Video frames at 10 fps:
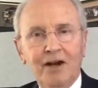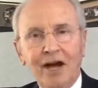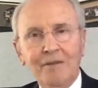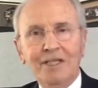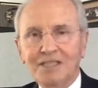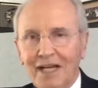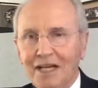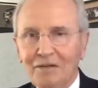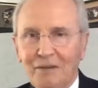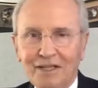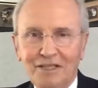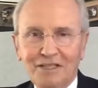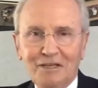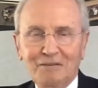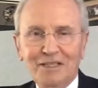Now, I'm excited about
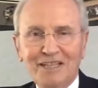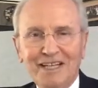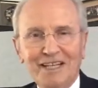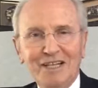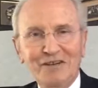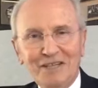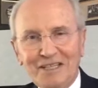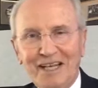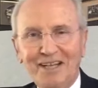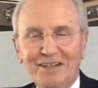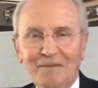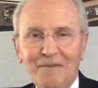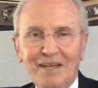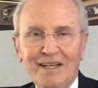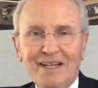this subject, and I think you can tell
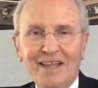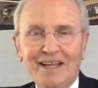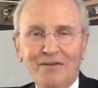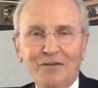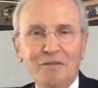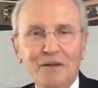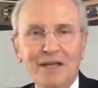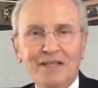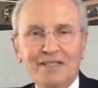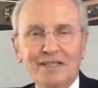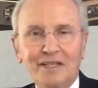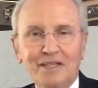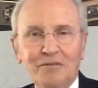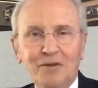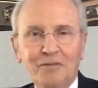that for me it's
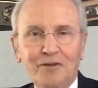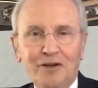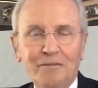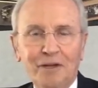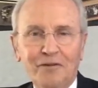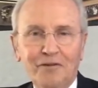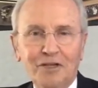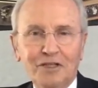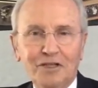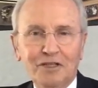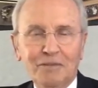been very beneficial.